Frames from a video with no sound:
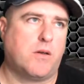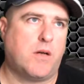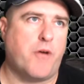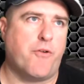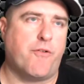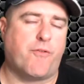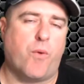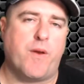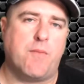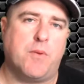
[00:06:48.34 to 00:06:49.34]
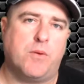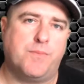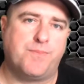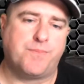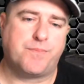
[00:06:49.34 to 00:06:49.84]
140 mil
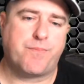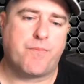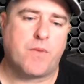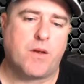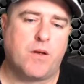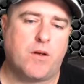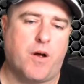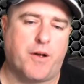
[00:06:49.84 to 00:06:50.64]
kind of